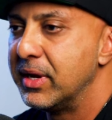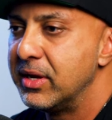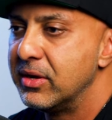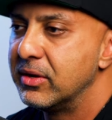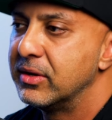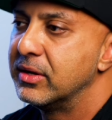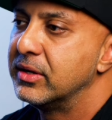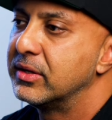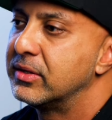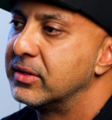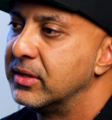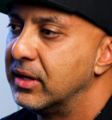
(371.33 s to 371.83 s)
my
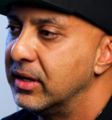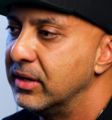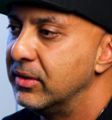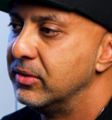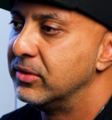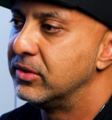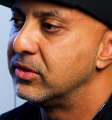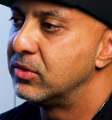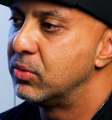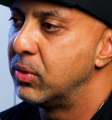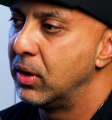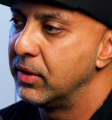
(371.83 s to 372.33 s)
younger son,
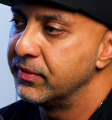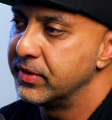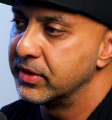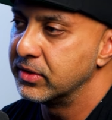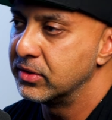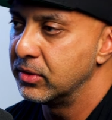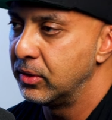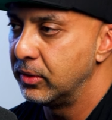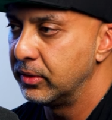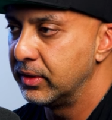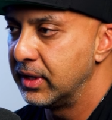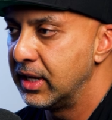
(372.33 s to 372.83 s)
who's twelve
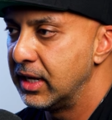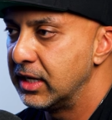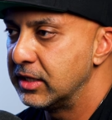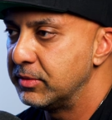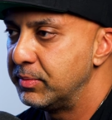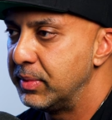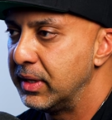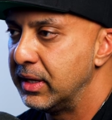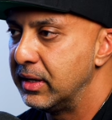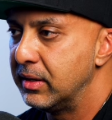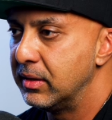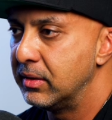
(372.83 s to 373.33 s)
years old,
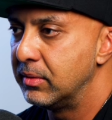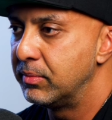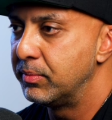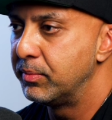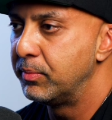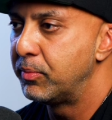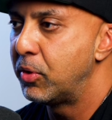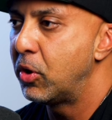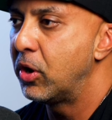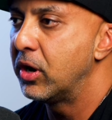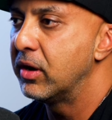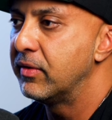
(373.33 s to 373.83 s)
has been
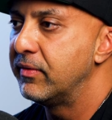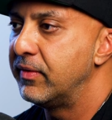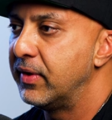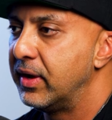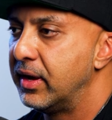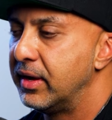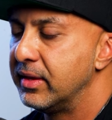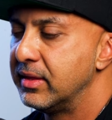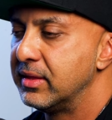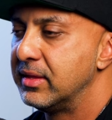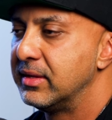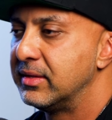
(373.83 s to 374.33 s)
part of
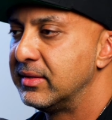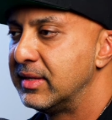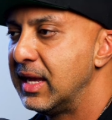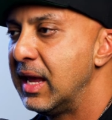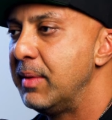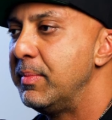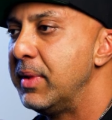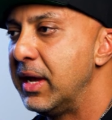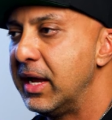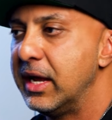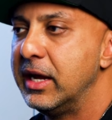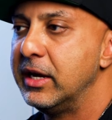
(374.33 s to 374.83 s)
uh, the
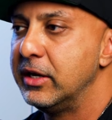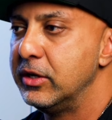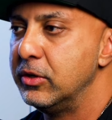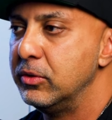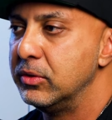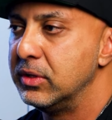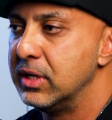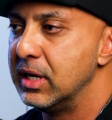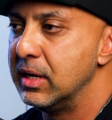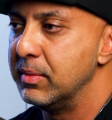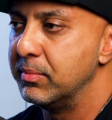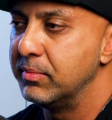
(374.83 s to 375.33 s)
same A A
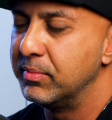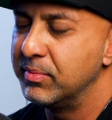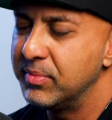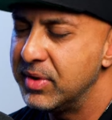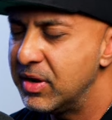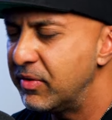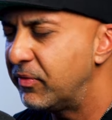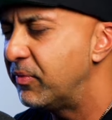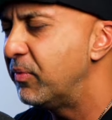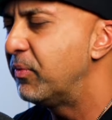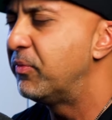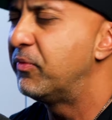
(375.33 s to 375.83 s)
U team,
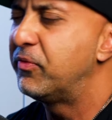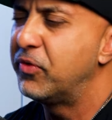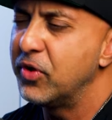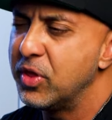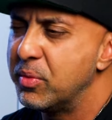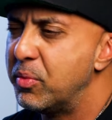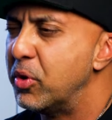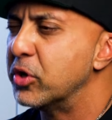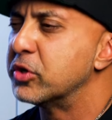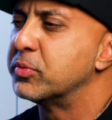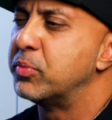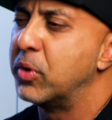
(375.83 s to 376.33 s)
you know,
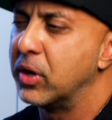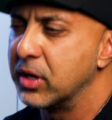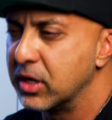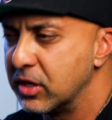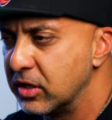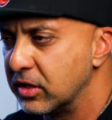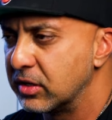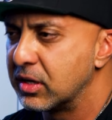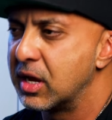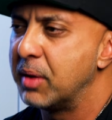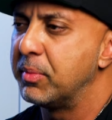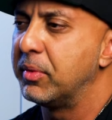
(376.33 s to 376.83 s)
for the most part.
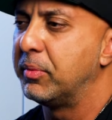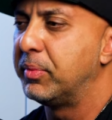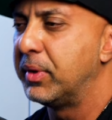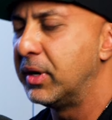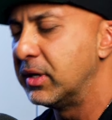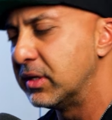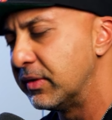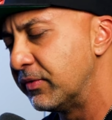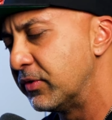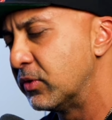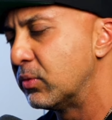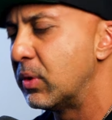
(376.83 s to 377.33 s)
You know, there's a couple of
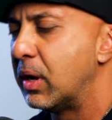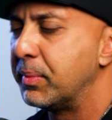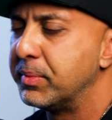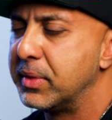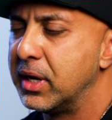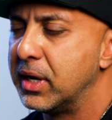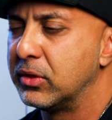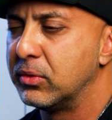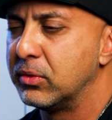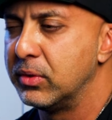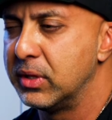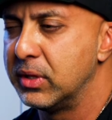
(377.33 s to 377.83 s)
players have
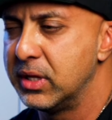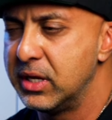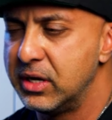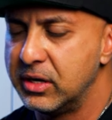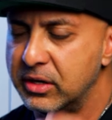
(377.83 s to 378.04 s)
swapped out through the